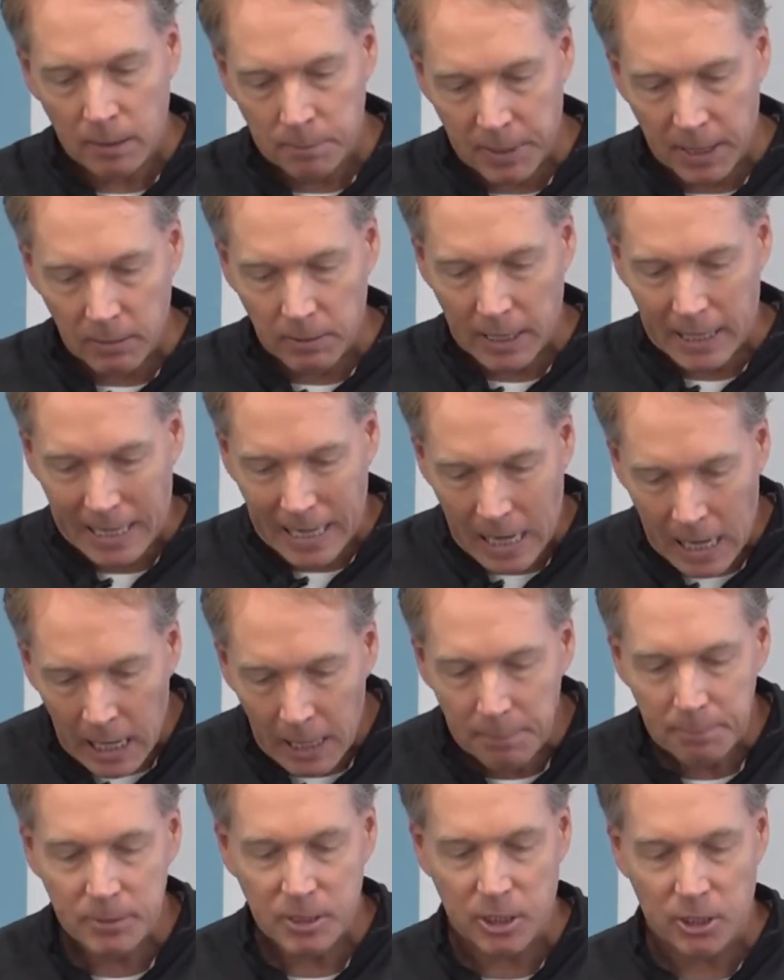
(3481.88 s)
be able to
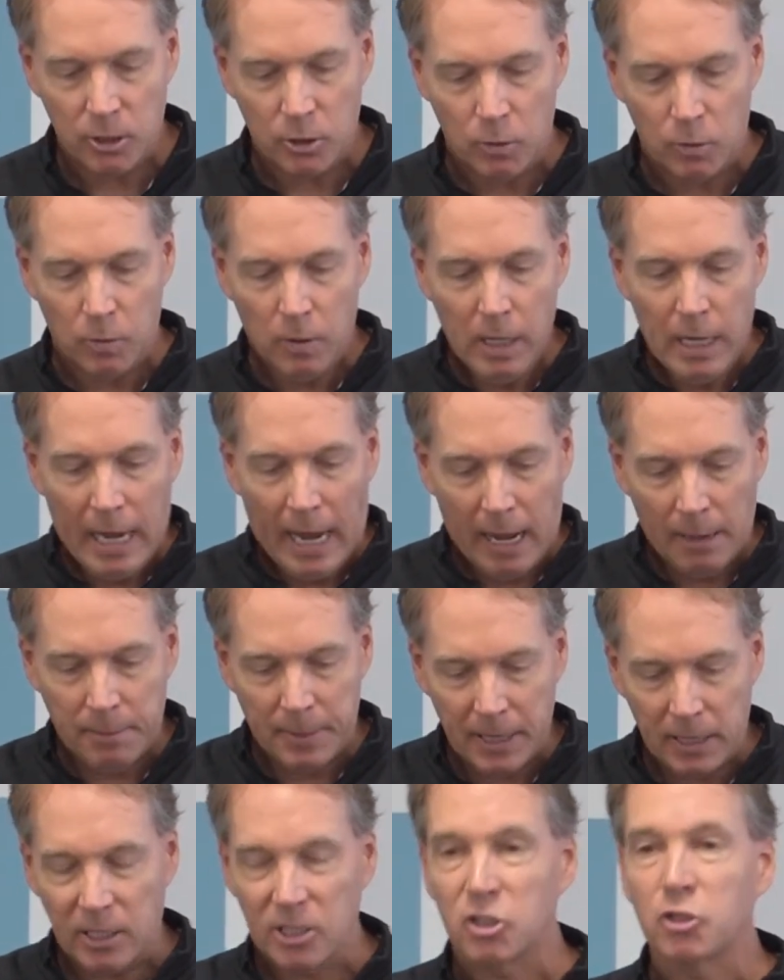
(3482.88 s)
come to you and
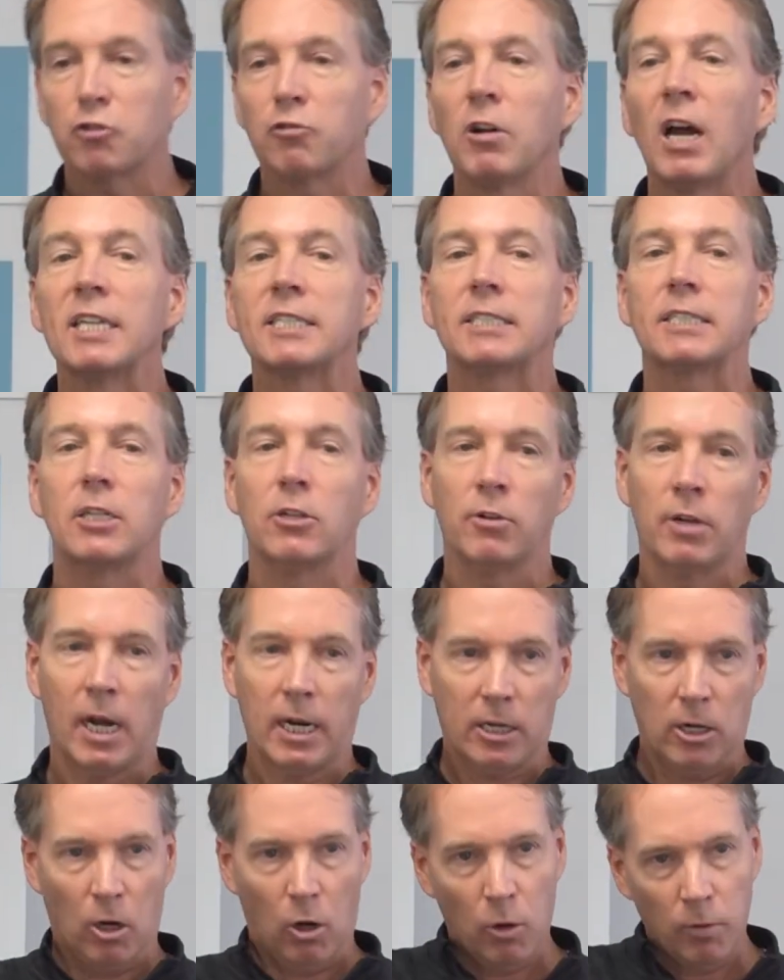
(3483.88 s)
be able to trust that you're
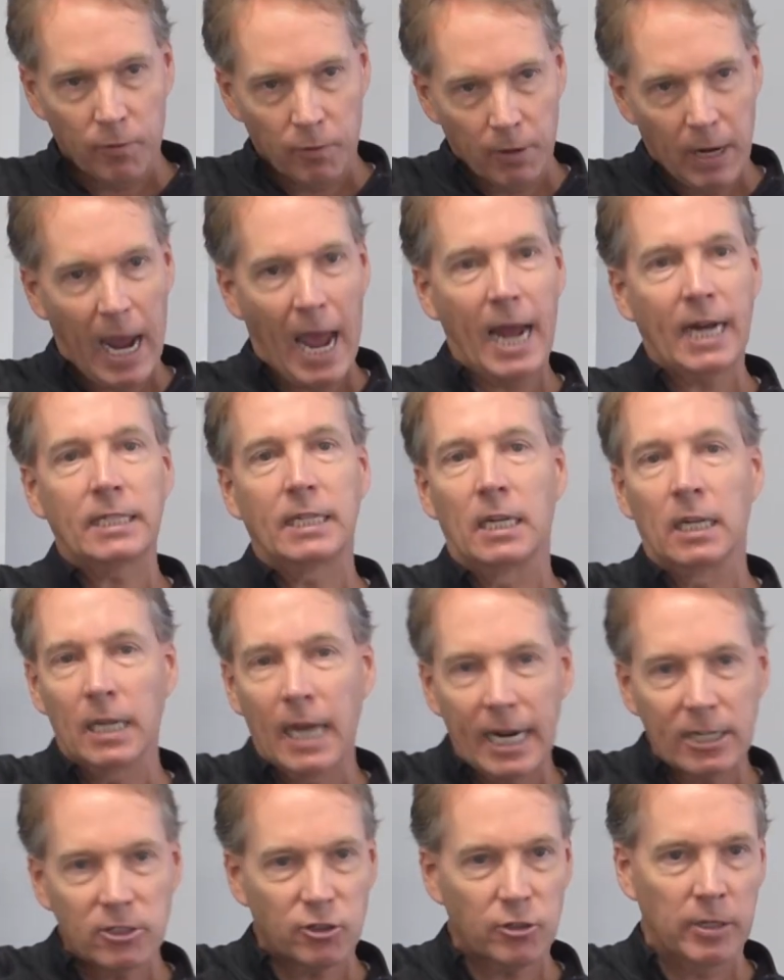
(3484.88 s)
not going to overreact and
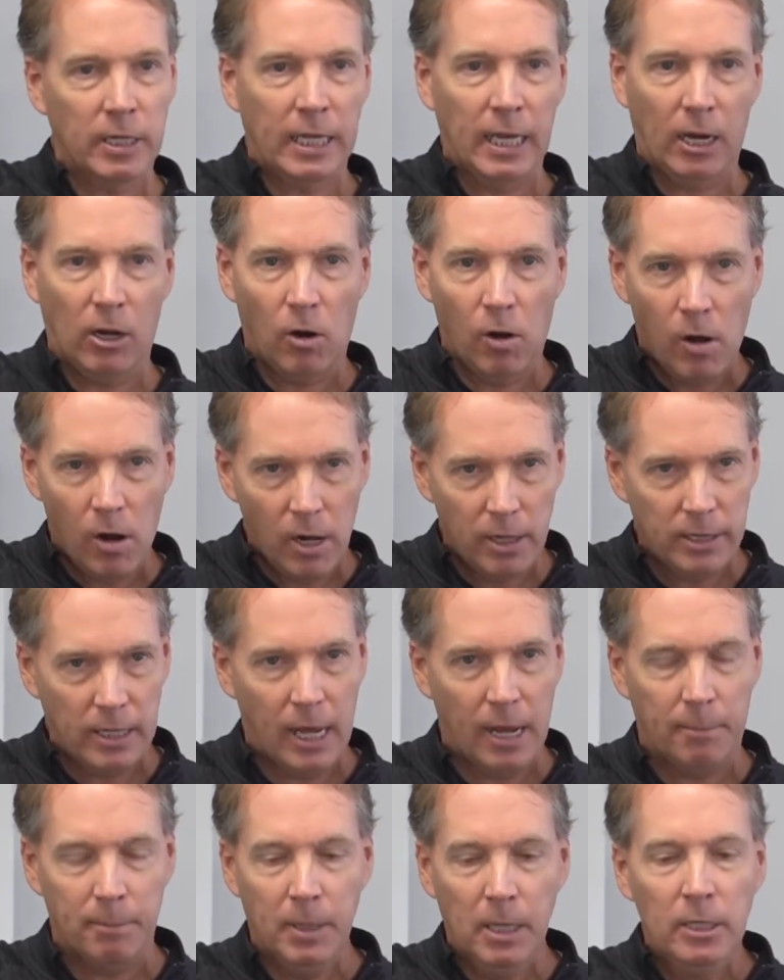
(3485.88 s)
lecture and get on
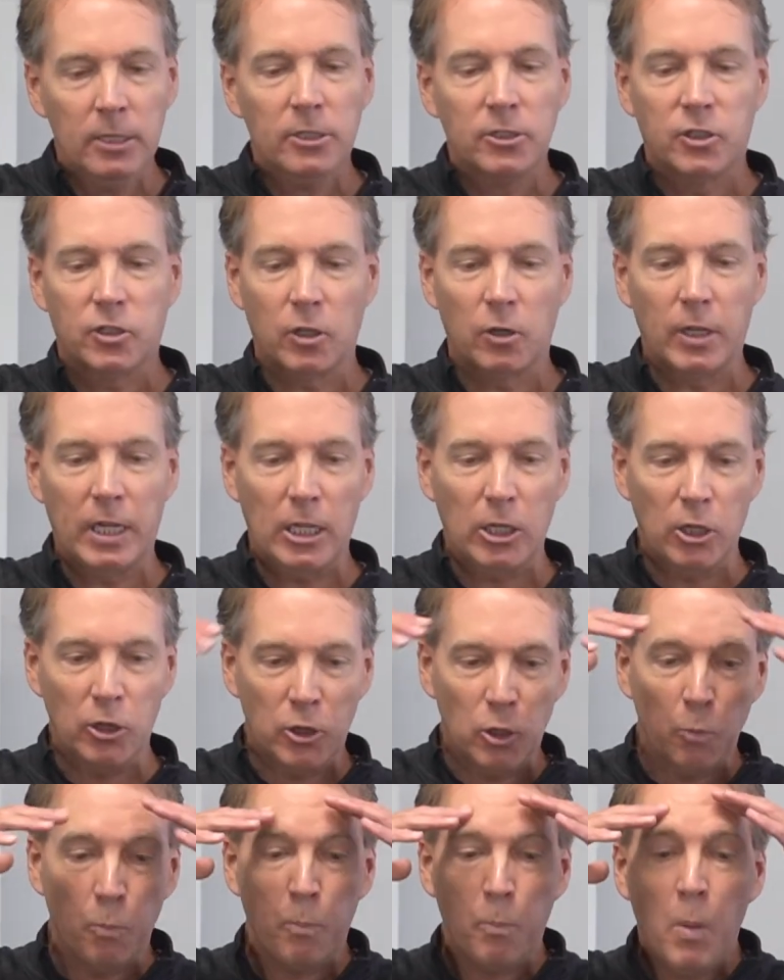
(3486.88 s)
them so that you,
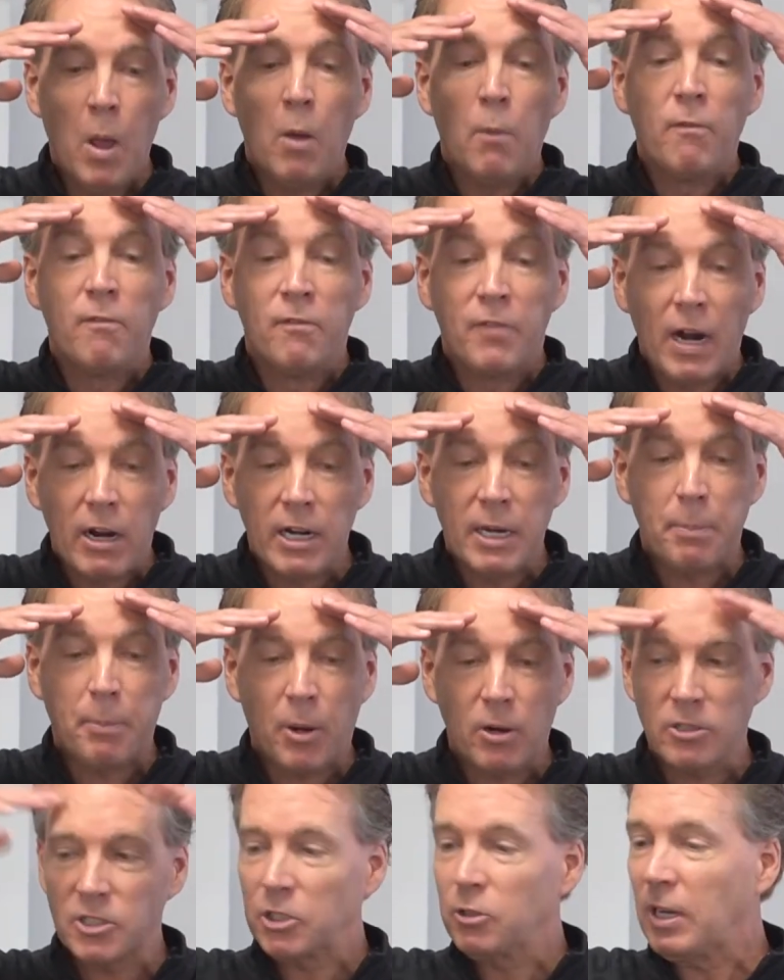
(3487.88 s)
the very
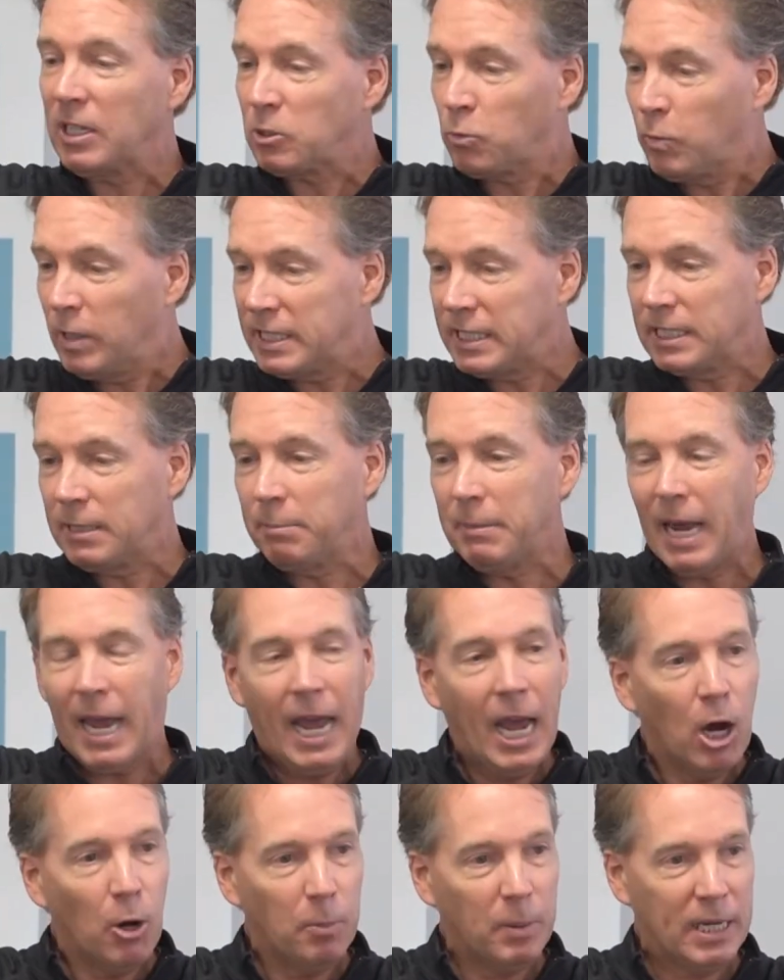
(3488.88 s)
person who has wisdom to
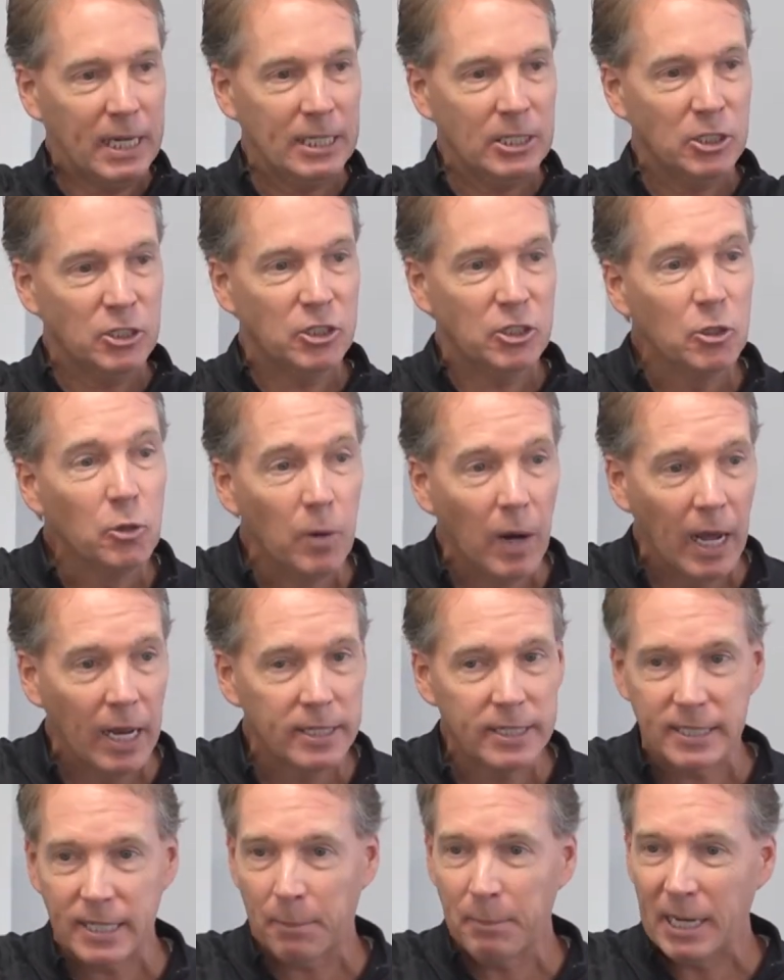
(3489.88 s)
help can do it.
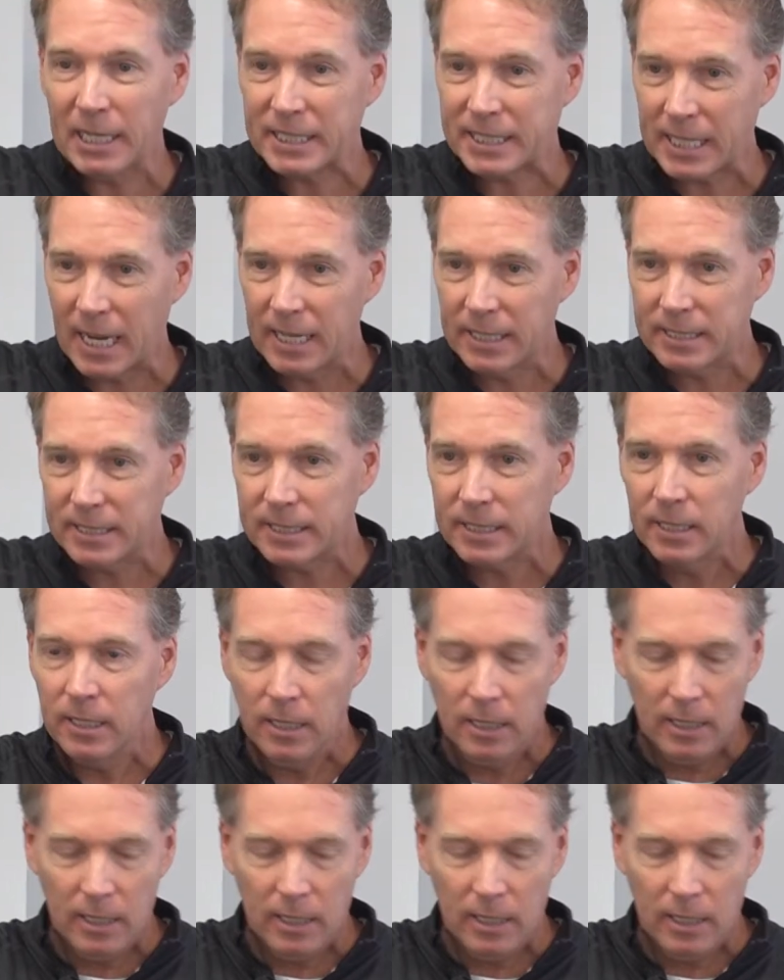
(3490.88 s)
Does that make sense?